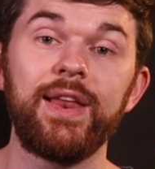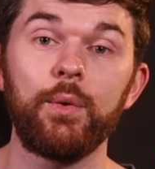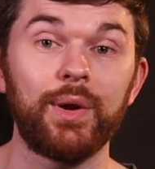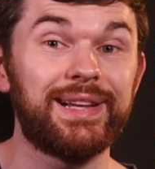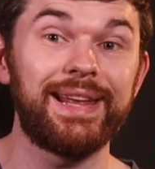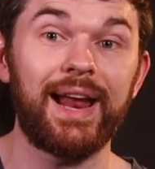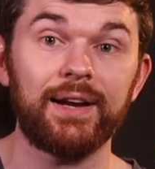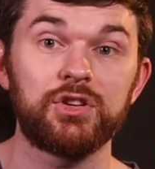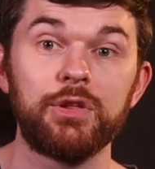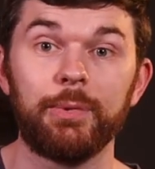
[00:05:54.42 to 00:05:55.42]
then it would
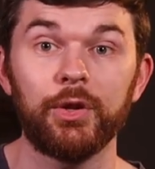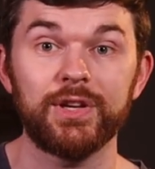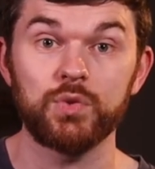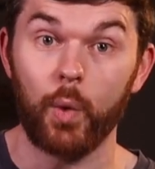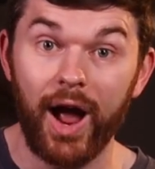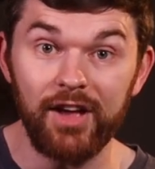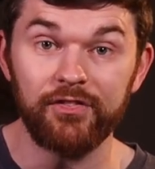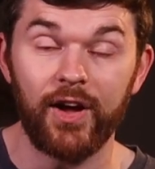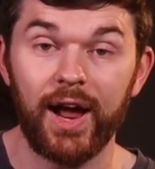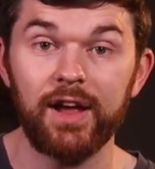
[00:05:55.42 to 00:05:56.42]
connect to the building's
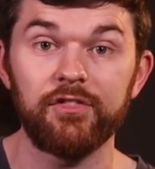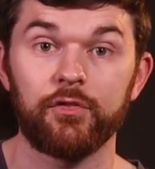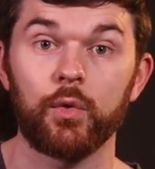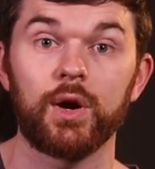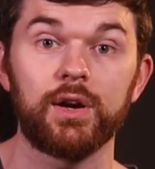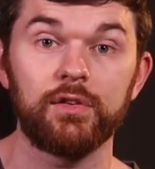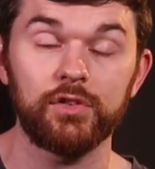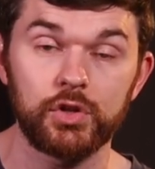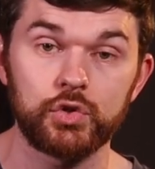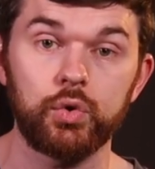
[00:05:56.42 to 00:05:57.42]
Wi-Fi for
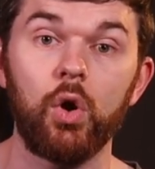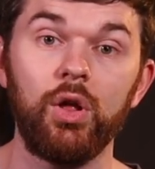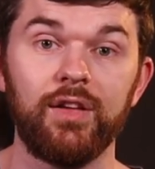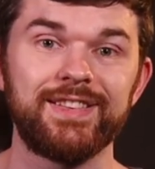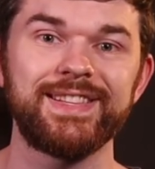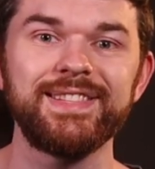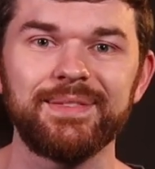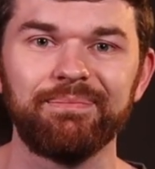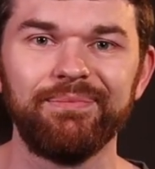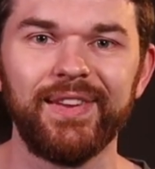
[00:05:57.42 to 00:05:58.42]
control of the
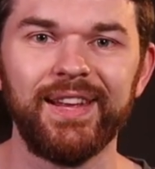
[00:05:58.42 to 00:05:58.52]
system.